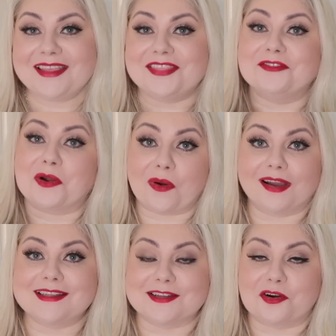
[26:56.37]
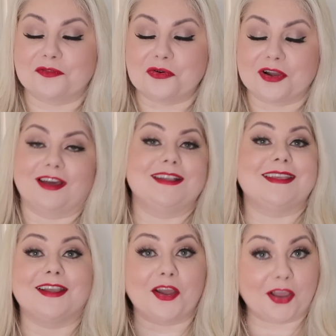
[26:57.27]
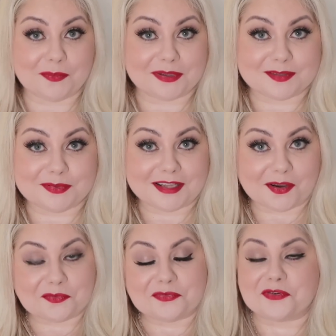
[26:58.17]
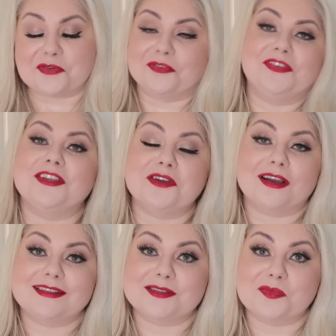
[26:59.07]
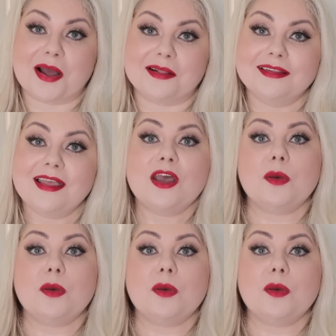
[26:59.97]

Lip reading: that requires a lot of organizing, I hope it has been helpful for you guys as well.